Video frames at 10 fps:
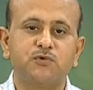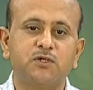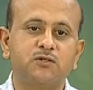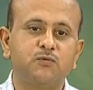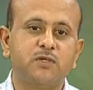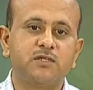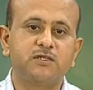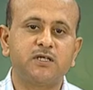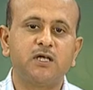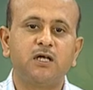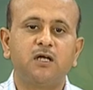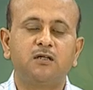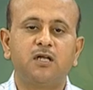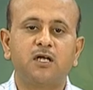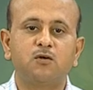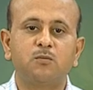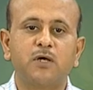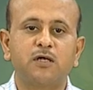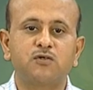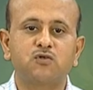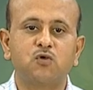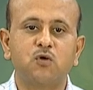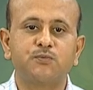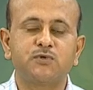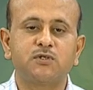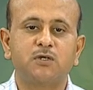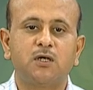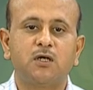So, you can say the electron microscopes